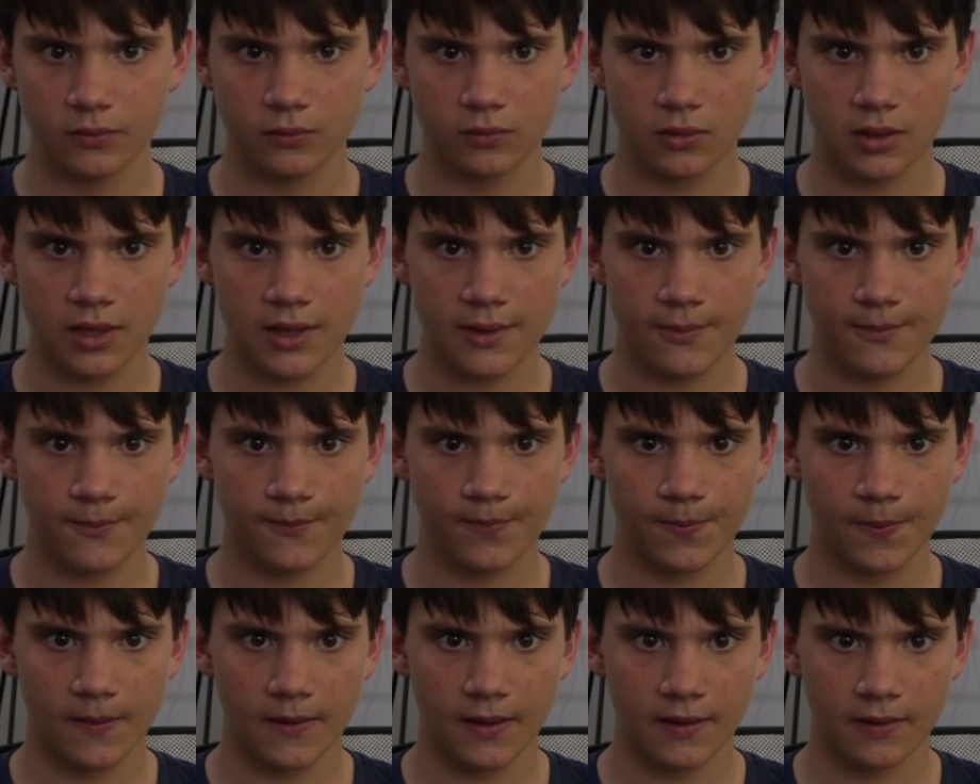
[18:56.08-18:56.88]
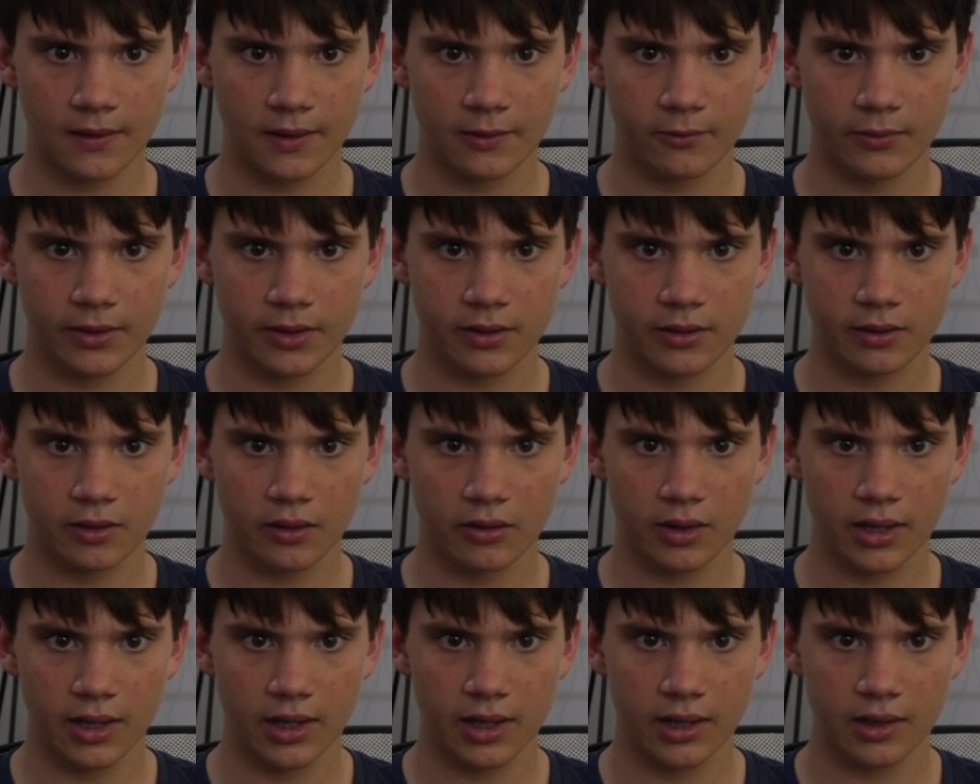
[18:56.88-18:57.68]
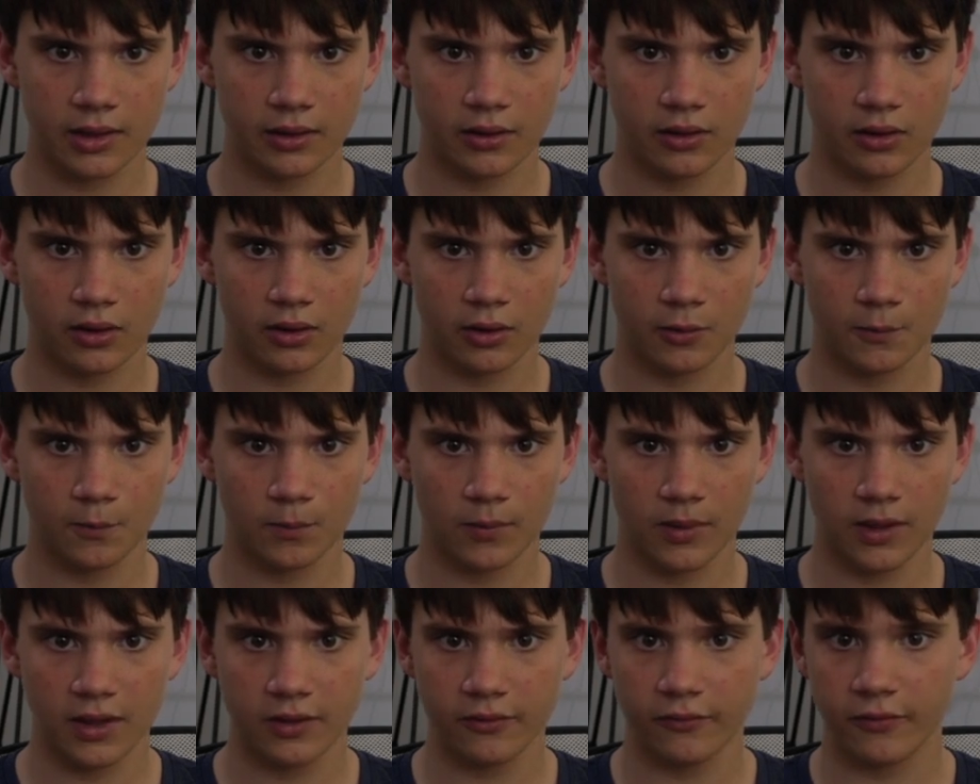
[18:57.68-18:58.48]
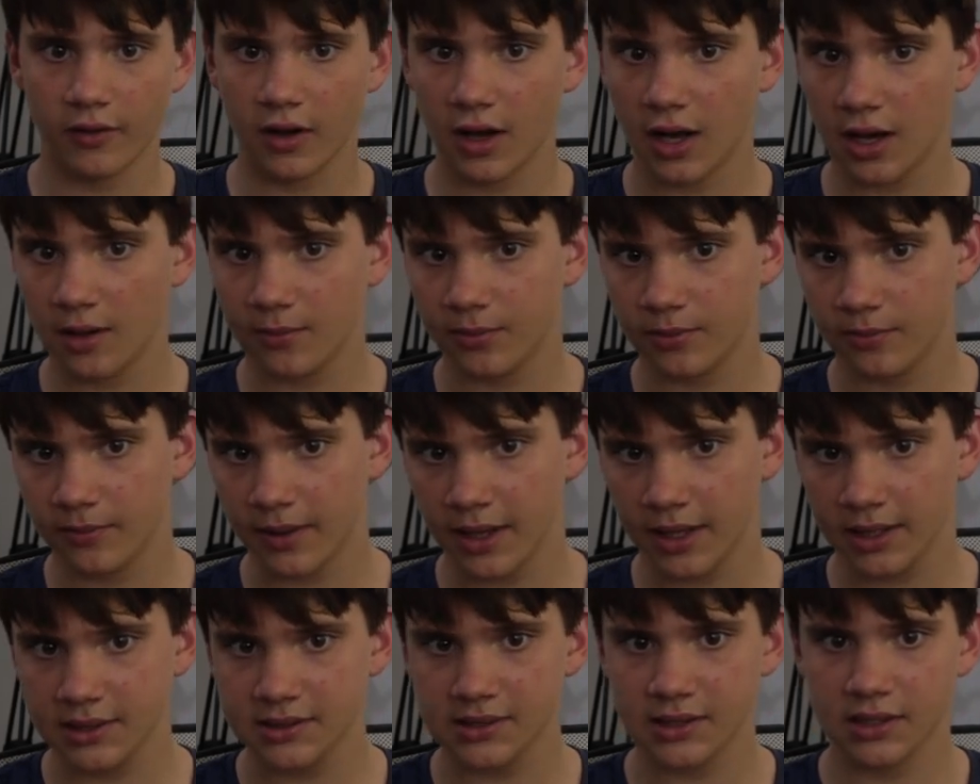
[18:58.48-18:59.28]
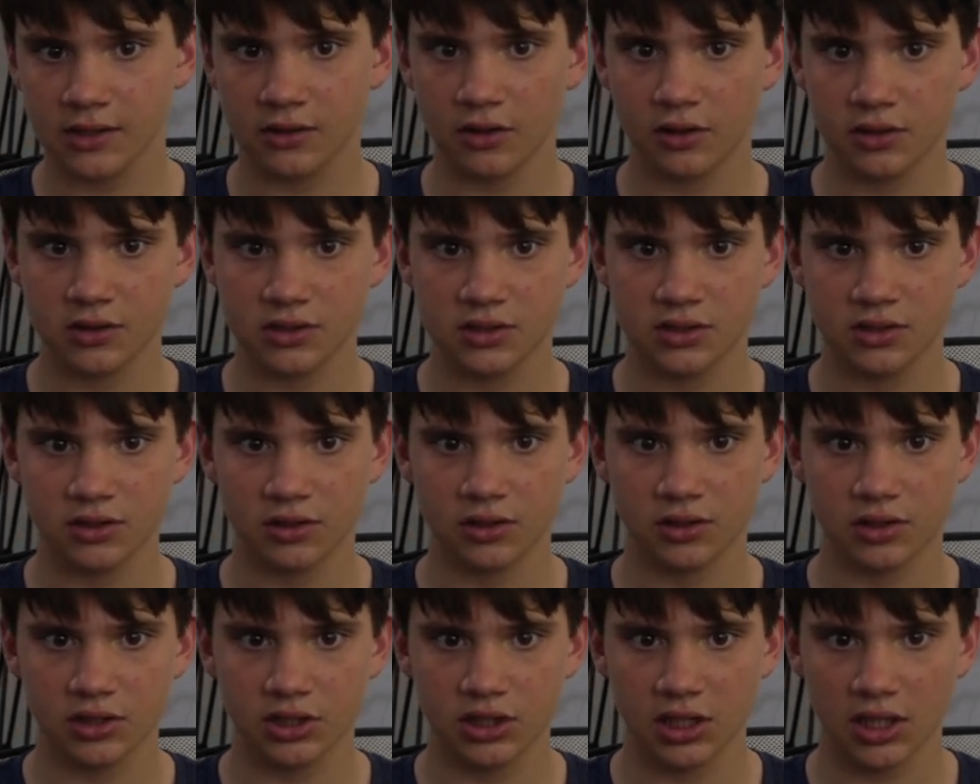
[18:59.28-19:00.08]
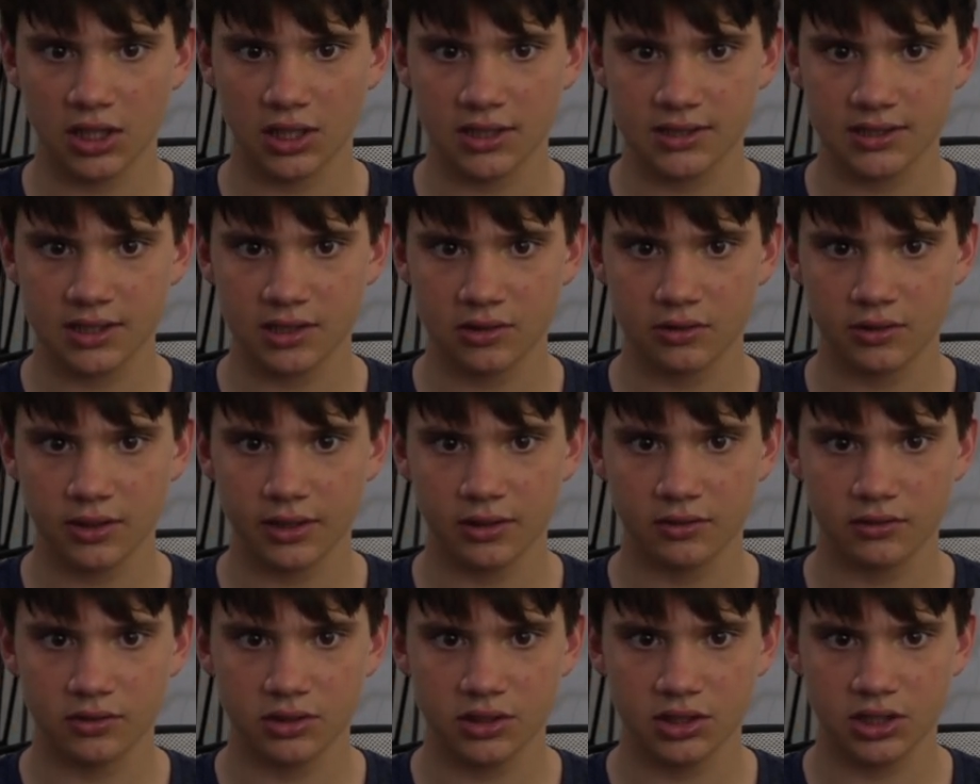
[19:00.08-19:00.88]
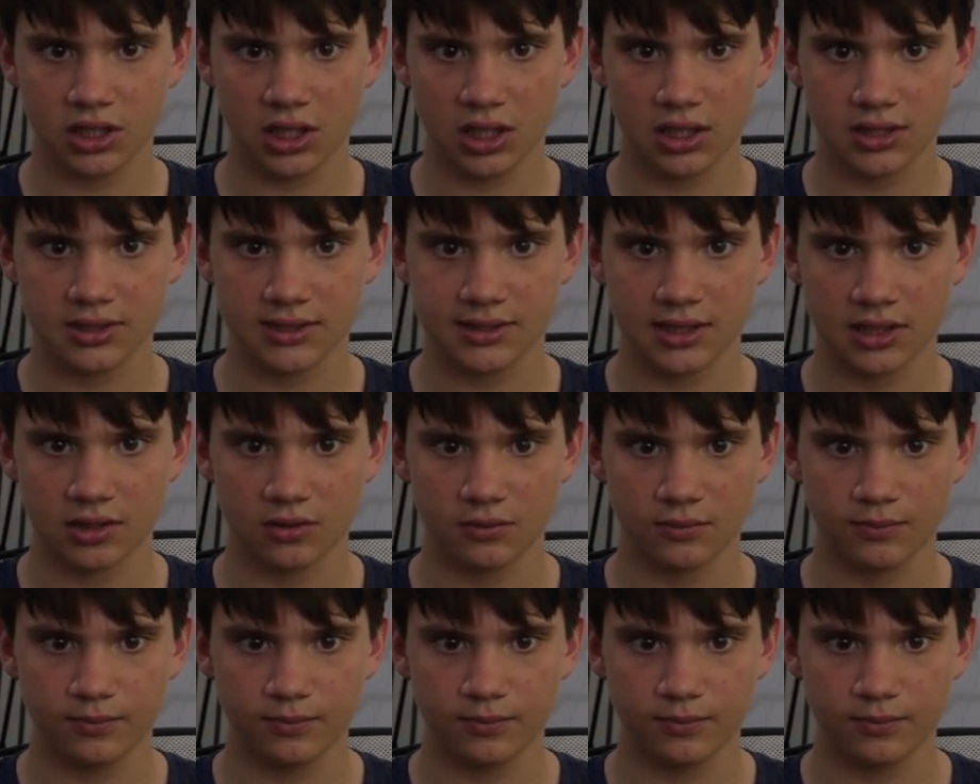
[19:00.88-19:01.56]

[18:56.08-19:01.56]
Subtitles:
Right? And then we can go ahead and go, if up max, it goes to char cell equals char cell